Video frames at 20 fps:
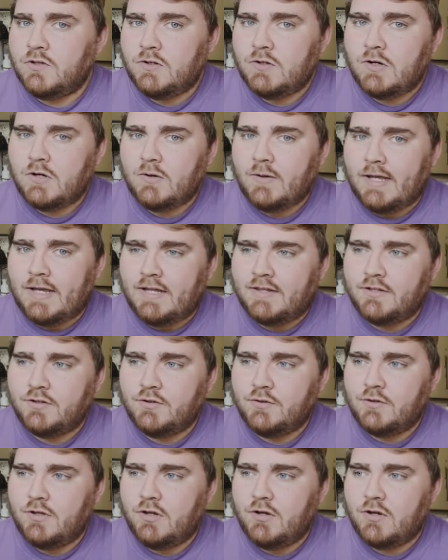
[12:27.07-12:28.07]
logo and the
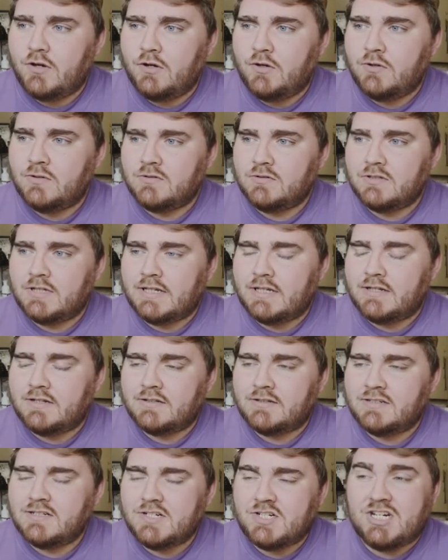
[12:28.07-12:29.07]
new logo like
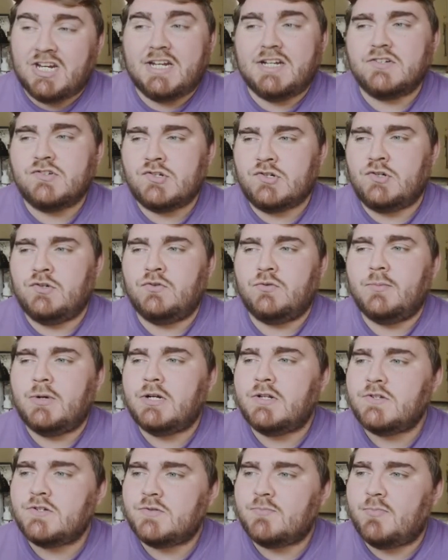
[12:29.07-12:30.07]
didn't change too
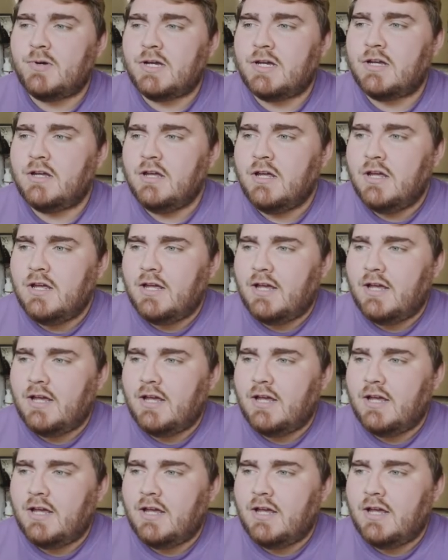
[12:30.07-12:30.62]
much, but